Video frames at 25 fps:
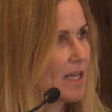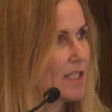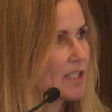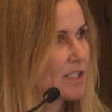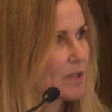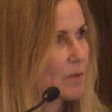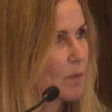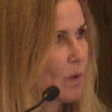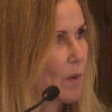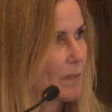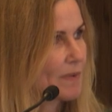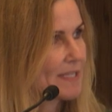
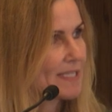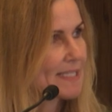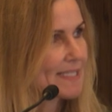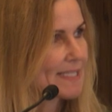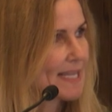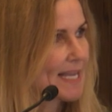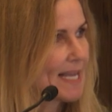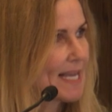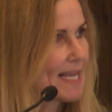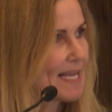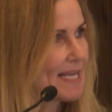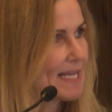So what we
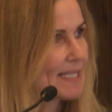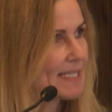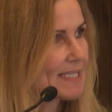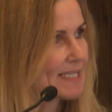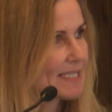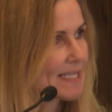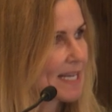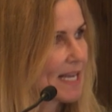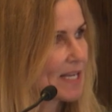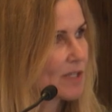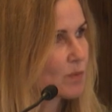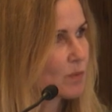see in
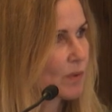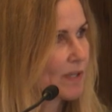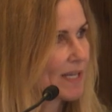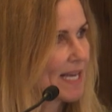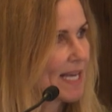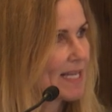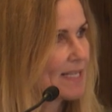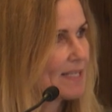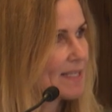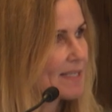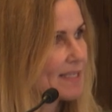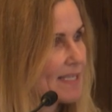stage
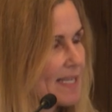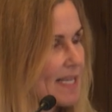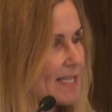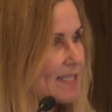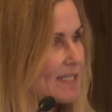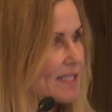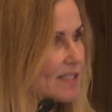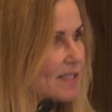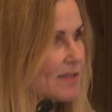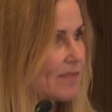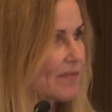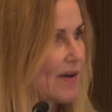1A disease
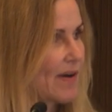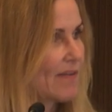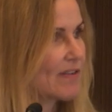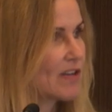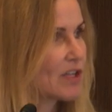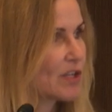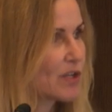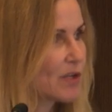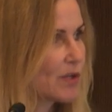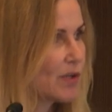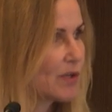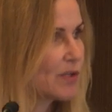is a very
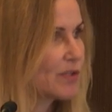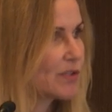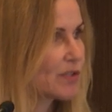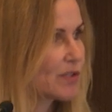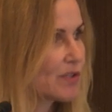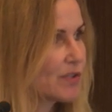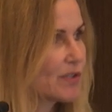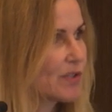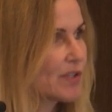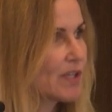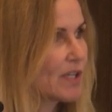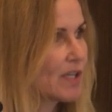good
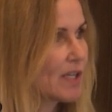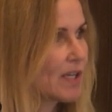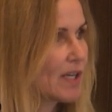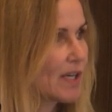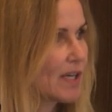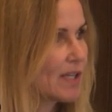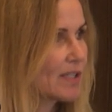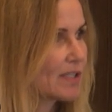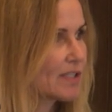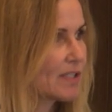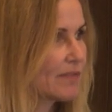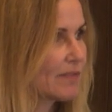
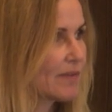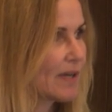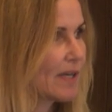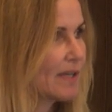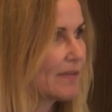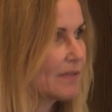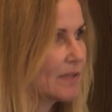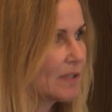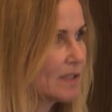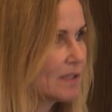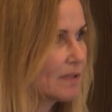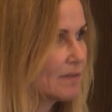
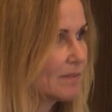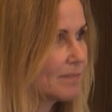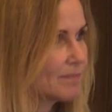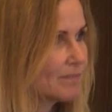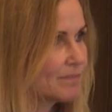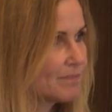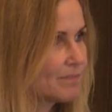survival.